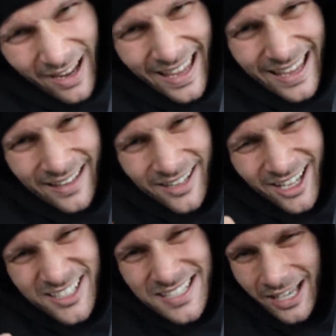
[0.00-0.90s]
And
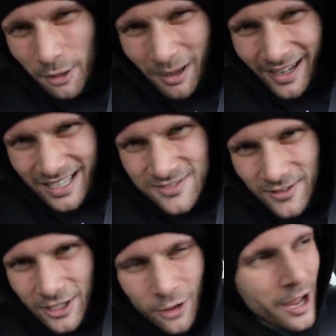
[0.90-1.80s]
until my next
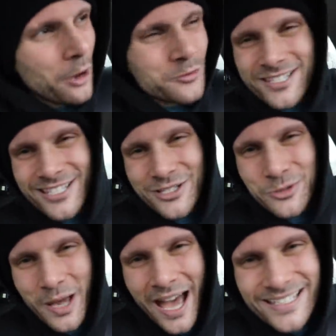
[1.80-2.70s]
video, I will see you
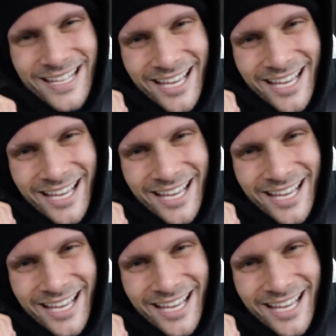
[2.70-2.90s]
guys